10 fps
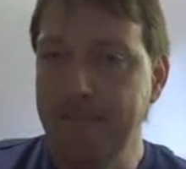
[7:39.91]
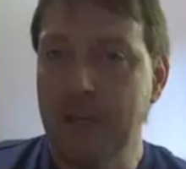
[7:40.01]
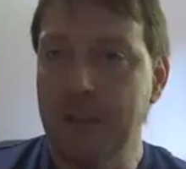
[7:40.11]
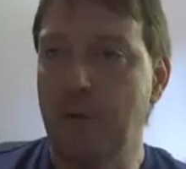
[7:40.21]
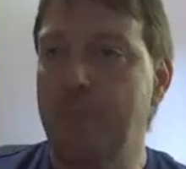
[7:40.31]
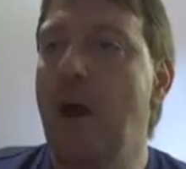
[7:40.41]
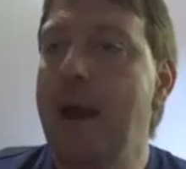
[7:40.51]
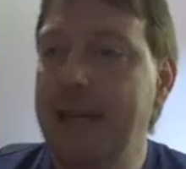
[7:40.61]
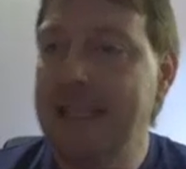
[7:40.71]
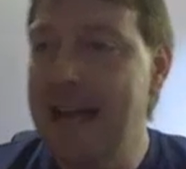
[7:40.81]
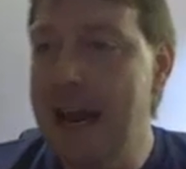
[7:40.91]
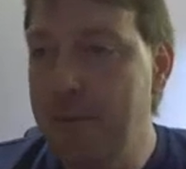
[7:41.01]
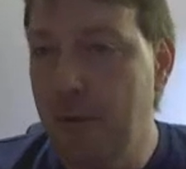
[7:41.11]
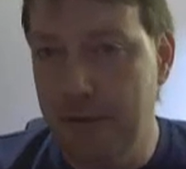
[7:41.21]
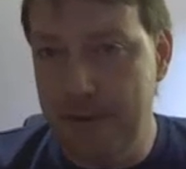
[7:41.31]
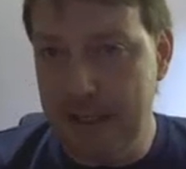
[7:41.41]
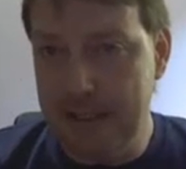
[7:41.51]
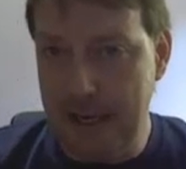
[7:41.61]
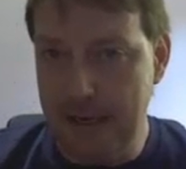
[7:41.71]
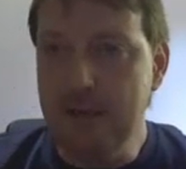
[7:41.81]
So a prime example of this
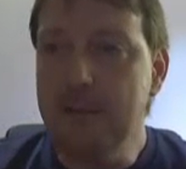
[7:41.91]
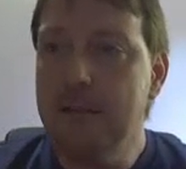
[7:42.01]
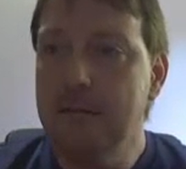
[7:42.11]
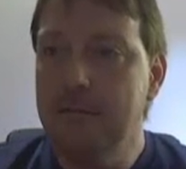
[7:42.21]
is